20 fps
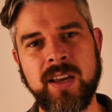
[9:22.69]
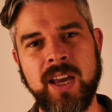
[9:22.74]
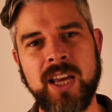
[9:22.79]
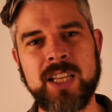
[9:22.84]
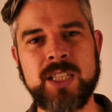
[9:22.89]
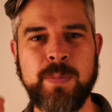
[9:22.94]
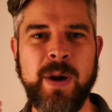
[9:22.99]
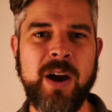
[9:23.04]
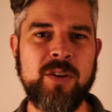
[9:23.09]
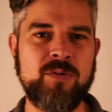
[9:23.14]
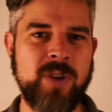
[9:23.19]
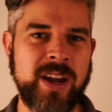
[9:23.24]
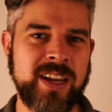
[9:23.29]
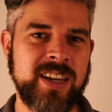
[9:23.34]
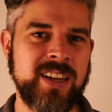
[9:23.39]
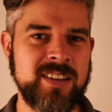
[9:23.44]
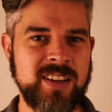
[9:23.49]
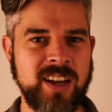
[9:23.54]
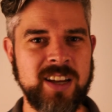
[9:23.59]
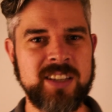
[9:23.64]
It's about
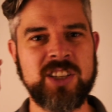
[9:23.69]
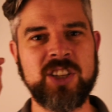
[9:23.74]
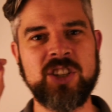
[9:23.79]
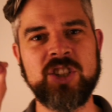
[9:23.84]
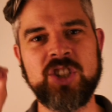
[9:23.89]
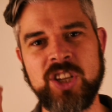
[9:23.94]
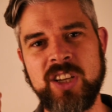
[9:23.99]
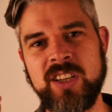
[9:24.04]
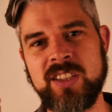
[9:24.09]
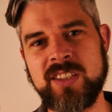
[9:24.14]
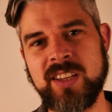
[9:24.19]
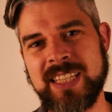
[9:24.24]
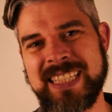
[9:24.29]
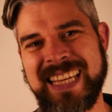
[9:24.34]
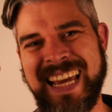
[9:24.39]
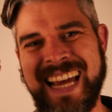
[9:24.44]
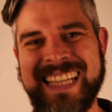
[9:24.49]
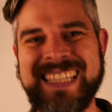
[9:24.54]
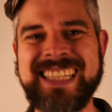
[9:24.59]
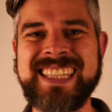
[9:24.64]
recognizing
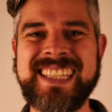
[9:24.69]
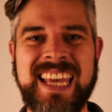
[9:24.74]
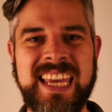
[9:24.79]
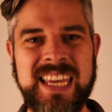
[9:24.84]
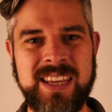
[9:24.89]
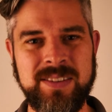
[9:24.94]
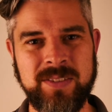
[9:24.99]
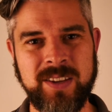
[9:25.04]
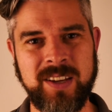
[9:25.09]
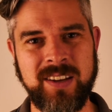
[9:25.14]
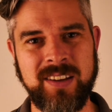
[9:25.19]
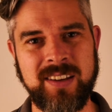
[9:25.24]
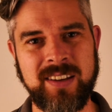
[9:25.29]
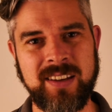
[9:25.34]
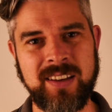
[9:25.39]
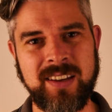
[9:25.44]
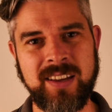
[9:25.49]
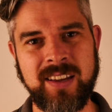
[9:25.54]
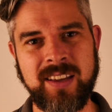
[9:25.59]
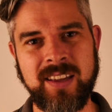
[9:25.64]
Jesus as Savior.
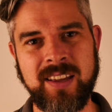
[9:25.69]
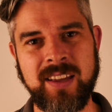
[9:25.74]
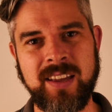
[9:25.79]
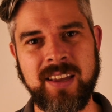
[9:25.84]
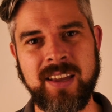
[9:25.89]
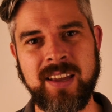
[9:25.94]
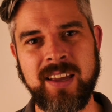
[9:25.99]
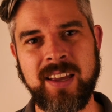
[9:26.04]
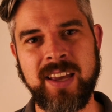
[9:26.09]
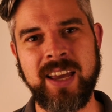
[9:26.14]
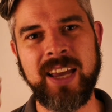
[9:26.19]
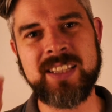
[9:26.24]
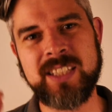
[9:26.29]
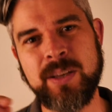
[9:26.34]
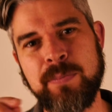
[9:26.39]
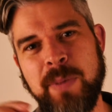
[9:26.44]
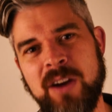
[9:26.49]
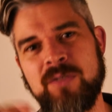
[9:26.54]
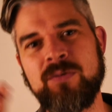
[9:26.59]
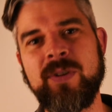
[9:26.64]
It's
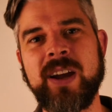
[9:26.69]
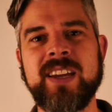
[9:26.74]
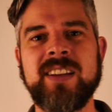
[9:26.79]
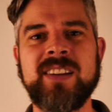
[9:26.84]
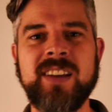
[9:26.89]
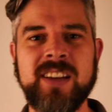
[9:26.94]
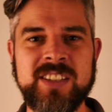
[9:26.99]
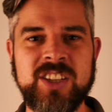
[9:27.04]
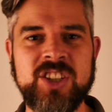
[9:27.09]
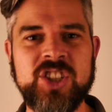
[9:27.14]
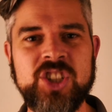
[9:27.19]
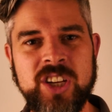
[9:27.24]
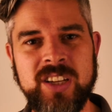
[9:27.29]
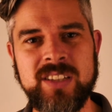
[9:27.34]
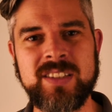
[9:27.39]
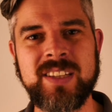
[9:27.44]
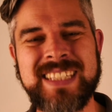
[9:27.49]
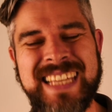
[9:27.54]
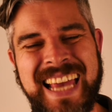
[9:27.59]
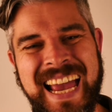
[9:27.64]
about recognizing
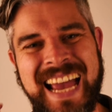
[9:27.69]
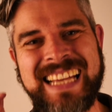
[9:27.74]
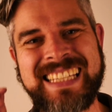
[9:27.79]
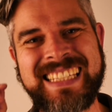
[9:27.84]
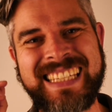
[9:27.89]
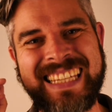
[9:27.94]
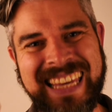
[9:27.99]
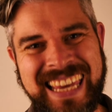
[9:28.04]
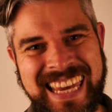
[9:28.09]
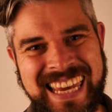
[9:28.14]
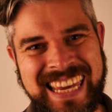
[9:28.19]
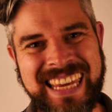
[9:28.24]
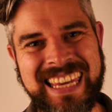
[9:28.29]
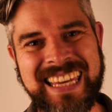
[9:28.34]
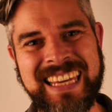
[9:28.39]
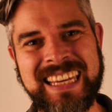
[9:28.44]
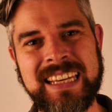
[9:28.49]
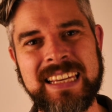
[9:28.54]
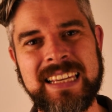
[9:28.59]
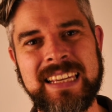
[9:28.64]
Jesus as
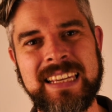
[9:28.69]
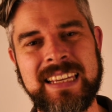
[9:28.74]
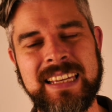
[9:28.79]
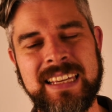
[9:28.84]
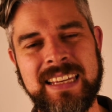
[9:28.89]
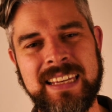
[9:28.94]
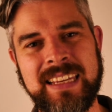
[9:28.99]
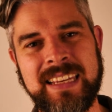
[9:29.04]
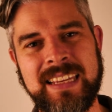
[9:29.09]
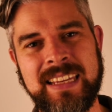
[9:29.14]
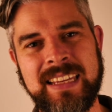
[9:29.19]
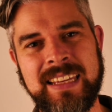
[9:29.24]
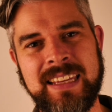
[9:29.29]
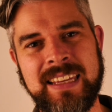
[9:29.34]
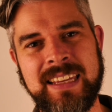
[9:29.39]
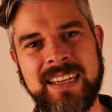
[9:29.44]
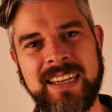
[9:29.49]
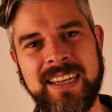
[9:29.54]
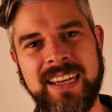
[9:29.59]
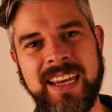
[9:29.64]
King.
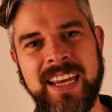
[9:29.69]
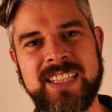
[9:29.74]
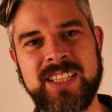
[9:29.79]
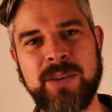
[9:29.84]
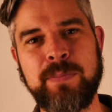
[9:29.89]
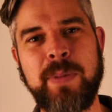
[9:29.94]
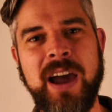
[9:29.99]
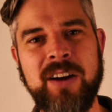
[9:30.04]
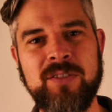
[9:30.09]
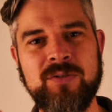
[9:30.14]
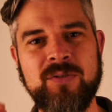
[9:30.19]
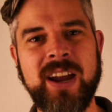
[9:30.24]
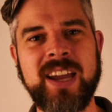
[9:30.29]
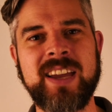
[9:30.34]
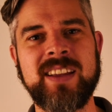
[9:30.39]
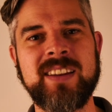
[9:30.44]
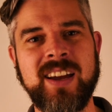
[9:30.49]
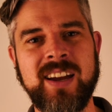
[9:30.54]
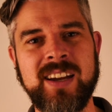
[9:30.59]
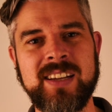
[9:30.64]
It's about
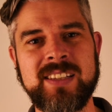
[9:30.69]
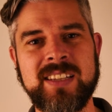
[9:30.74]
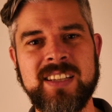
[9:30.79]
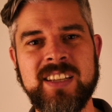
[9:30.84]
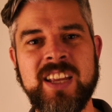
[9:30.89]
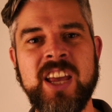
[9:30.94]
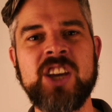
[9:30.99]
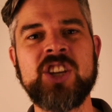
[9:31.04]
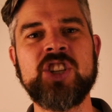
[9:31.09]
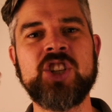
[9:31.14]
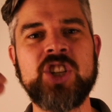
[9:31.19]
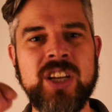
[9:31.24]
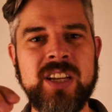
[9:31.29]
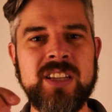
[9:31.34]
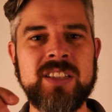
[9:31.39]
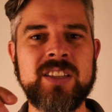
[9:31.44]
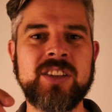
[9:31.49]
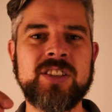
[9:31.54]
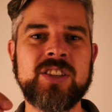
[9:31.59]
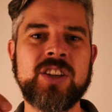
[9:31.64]
recognizing
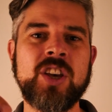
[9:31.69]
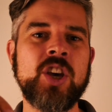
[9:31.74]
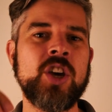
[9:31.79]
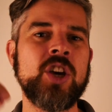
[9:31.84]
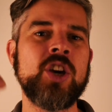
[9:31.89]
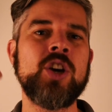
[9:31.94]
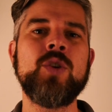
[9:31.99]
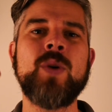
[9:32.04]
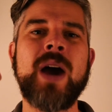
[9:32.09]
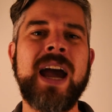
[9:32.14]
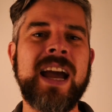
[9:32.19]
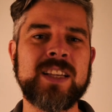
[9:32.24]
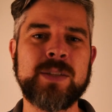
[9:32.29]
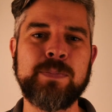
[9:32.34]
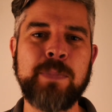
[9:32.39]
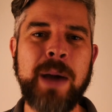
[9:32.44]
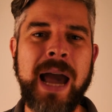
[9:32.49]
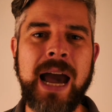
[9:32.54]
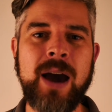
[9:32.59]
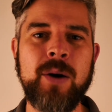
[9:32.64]
Jesus who has
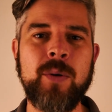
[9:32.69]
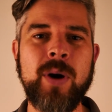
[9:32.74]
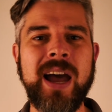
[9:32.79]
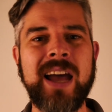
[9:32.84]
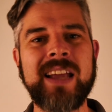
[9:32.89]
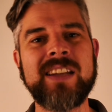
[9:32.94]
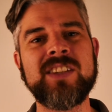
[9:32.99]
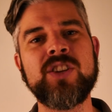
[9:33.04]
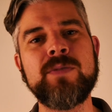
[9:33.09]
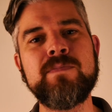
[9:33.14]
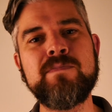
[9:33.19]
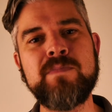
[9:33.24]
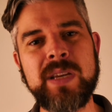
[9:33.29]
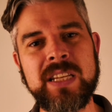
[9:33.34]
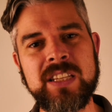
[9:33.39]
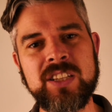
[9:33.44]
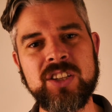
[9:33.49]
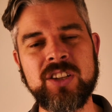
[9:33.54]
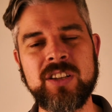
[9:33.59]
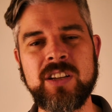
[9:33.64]
power and
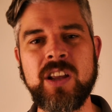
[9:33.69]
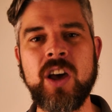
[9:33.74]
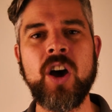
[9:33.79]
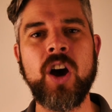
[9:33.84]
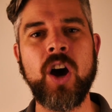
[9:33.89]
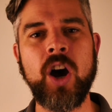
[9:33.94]
dominion